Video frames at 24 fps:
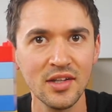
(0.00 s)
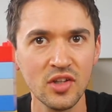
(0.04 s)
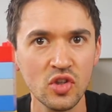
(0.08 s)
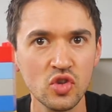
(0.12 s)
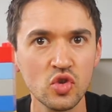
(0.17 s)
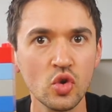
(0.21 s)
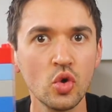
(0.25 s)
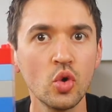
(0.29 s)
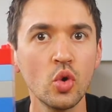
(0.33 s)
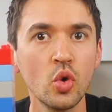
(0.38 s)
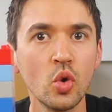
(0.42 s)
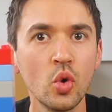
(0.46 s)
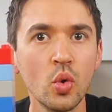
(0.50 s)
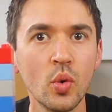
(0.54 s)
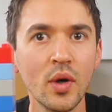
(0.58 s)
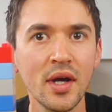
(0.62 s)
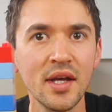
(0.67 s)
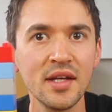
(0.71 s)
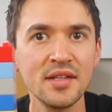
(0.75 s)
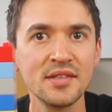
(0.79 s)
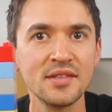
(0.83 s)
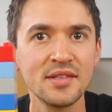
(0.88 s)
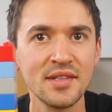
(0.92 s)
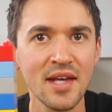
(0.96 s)
There's
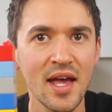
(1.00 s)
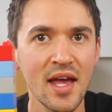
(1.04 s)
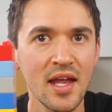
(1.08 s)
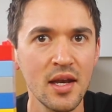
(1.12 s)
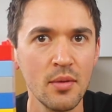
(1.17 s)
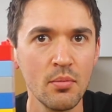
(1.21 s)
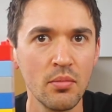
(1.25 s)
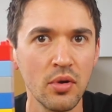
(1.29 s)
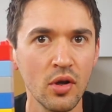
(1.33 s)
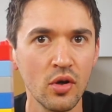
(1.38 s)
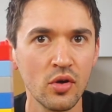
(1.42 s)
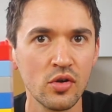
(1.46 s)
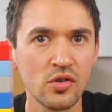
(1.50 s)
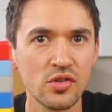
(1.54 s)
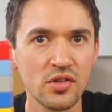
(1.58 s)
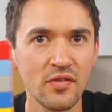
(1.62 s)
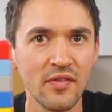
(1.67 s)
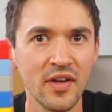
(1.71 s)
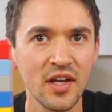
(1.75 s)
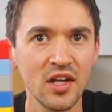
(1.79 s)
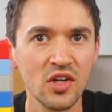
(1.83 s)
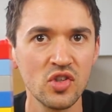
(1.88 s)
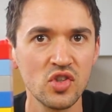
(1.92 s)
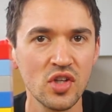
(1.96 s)
always 10 blocks of
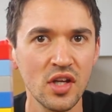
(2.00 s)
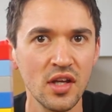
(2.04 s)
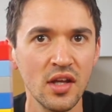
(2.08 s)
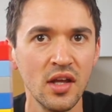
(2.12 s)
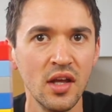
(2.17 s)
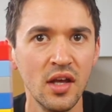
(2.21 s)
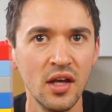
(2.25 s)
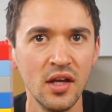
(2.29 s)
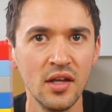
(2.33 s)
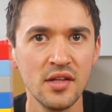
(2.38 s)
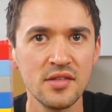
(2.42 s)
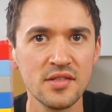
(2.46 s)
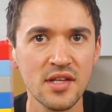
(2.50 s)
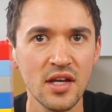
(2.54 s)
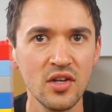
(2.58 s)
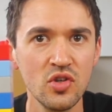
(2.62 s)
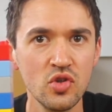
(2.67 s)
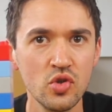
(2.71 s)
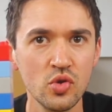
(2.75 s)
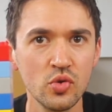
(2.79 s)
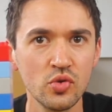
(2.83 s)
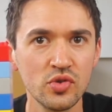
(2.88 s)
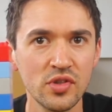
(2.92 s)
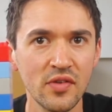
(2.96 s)
energy, 10
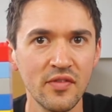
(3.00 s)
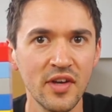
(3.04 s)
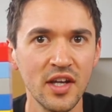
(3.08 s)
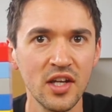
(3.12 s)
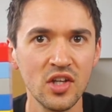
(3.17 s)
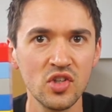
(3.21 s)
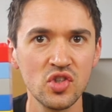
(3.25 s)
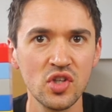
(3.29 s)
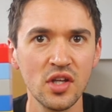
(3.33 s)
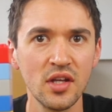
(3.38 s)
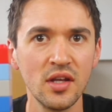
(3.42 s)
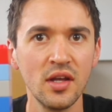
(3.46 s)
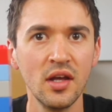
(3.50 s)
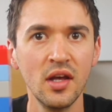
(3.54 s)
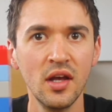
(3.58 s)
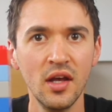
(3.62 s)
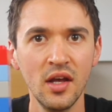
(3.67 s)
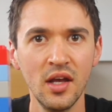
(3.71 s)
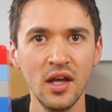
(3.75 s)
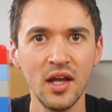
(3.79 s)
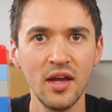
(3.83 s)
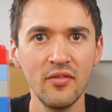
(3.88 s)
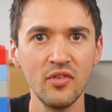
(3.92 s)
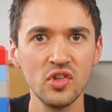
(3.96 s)
joules of energy,
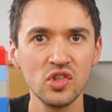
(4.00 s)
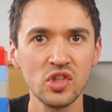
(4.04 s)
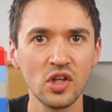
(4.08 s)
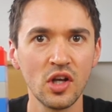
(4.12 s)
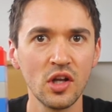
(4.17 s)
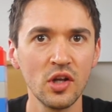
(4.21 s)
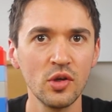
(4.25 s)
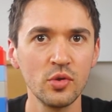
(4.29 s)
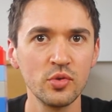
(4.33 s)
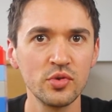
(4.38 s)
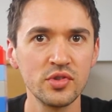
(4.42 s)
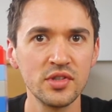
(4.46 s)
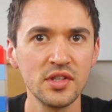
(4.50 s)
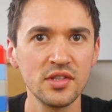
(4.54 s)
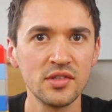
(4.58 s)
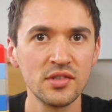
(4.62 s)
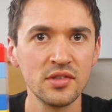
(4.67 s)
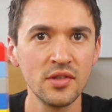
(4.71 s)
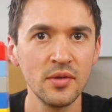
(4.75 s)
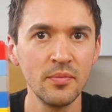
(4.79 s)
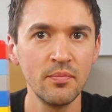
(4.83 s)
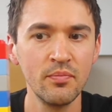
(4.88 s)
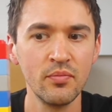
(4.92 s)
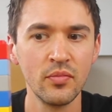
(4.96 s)
if it's a closed
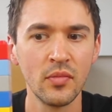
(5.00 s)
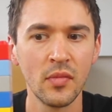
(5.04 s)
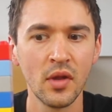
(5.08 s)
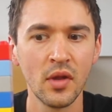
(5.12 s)
system.